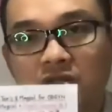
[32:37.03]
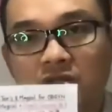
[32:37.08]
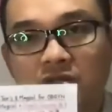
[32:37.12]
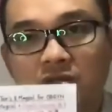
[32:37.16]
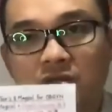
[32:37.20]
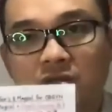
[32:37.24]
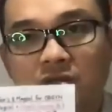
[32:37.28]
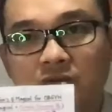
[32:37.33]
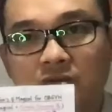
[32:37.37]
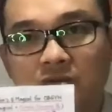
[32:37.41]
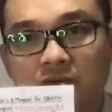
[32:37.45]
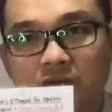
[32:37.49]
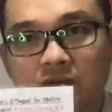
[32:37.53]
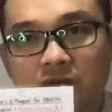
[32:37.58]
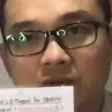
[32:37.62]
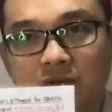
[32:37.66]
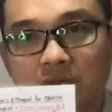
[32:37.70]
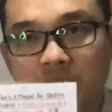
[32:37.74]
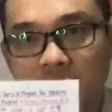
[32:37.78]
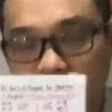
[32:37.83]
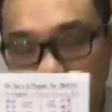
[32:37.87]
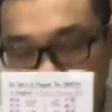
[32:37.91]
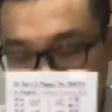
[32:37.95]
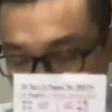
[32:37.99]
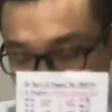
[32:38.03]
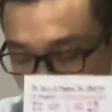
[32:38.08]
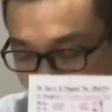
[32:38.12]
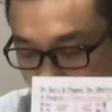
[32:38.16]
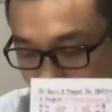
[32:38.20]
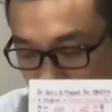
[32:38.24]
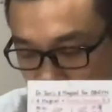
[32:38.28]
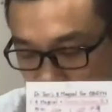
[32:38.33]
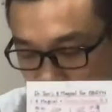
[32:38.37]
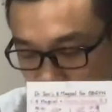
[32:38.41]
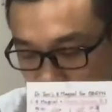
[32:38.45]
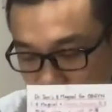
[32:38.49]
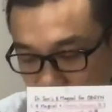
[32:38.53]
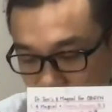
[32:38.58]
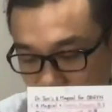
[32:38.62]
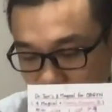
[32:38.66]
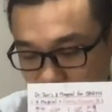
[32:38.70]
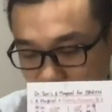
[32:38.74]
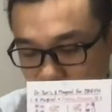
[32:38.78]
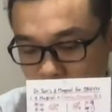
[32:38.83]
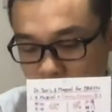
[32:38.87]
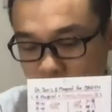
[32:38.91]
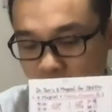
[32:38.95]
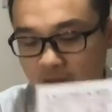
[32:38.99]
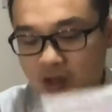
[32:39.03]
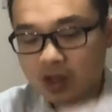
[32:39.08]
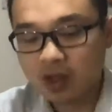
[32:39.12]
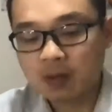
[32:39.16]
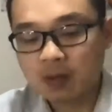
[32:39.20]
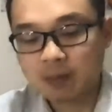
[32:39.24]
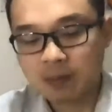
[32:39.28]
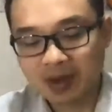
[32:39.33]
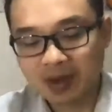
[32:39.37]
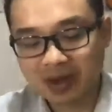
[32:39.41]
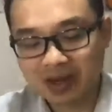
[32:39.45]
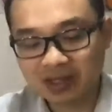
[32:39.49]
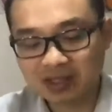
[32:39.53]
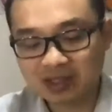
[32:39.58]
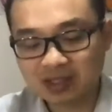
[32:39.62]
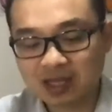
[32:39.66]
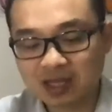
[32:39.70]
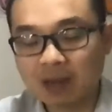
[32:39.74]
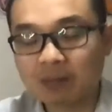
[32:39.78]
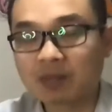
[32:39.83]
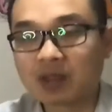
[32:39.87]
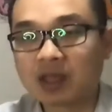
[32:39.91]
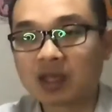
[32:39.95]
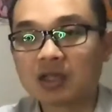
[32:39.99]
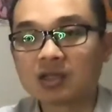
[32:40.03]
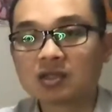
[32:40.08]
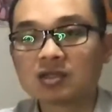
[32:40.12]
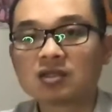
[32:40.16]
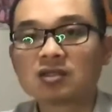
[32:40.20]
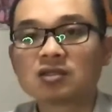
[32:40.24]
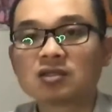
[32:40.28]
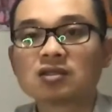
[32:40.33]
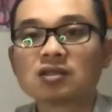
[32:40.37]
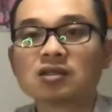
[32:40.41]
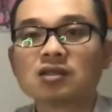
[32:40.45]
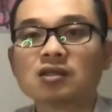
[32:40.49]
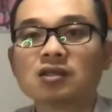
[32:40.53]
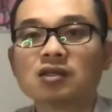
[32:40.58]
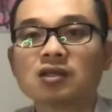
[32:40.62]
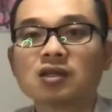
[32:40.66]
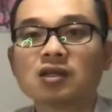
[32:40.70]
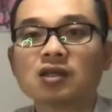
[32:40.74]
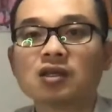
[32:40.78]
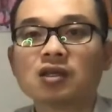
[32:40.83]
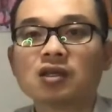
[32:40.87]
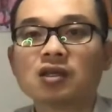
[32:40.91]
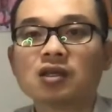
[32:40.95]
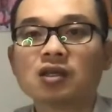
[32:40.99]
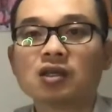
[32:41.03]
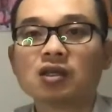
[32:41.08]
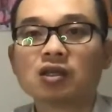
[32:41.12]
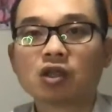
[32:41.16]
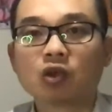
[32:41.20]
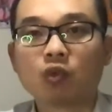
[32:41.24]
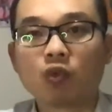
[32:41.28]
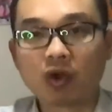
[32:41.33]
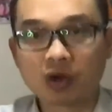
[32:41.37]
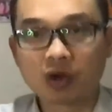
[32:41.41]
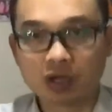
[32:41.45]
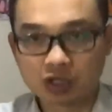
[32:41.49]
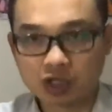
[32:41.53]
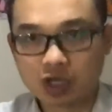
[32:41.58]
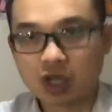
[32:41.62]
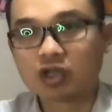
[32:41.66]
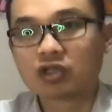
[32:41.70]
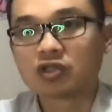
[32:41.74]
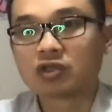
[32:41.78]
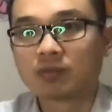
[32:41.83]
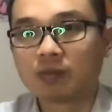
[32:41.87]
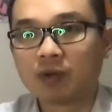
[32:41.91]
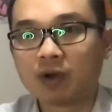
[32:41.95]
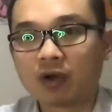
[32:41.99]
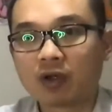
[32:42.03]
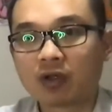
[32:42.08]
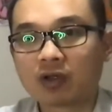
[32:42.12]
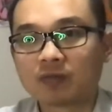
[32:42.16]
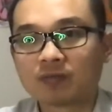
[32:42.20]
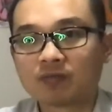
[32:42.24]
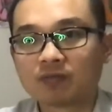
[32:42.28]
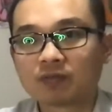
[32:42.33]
you. Okay, they will work well for you, but in some cases, you want to change the point.